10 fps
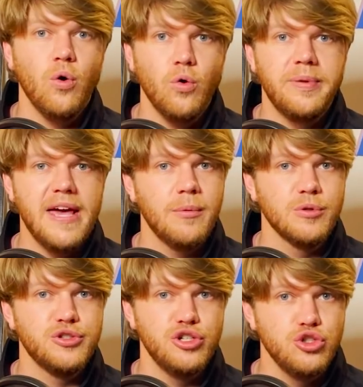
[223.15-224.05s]
all be able
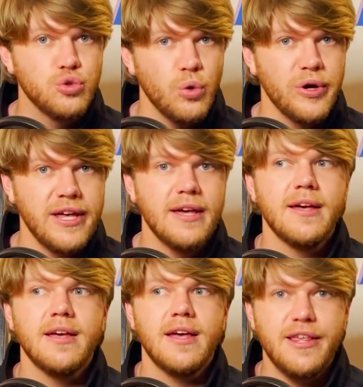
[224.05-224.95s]
to enjoy
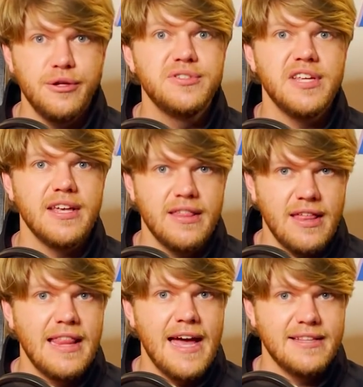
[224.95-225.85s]
using
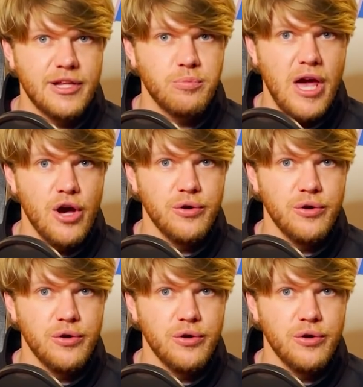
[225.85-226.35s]
the land that we